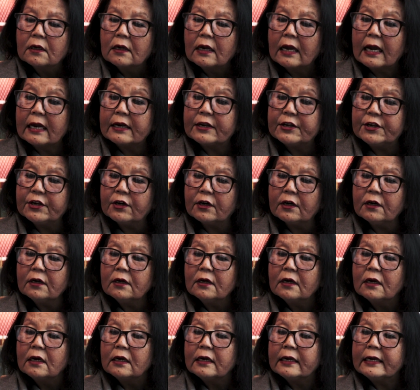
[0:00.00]
And here
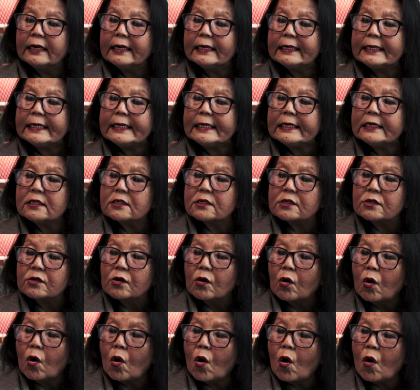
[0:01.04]
he leaned
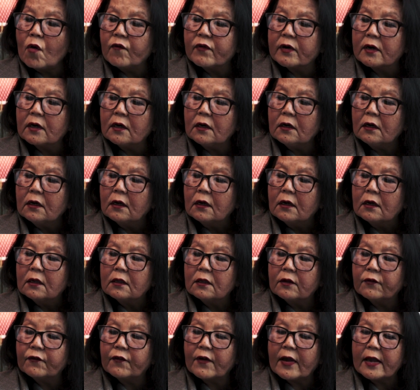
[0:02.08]
over
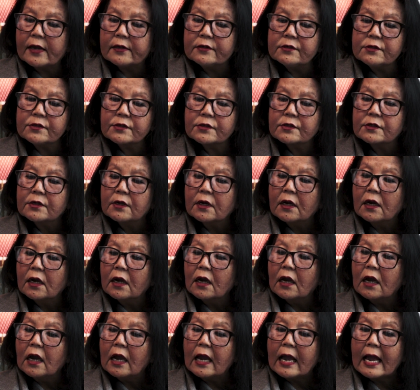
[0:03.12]
the fence
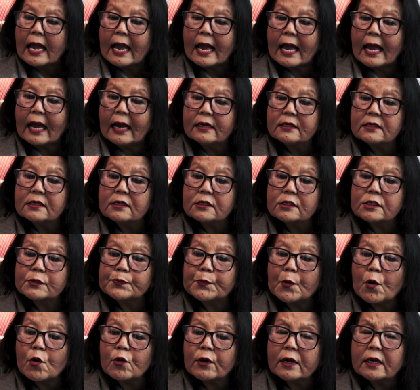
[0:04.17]
and
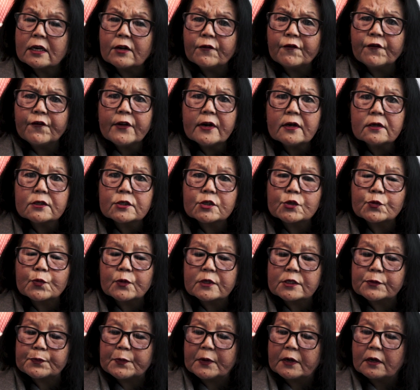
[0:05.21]
spoke in a fierce
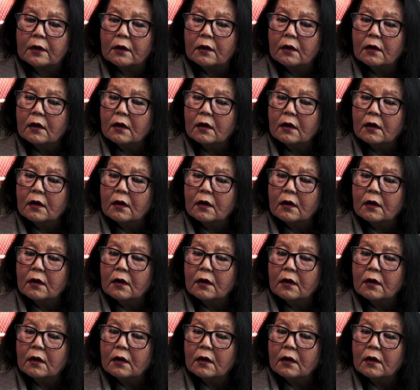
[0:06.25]
whisper.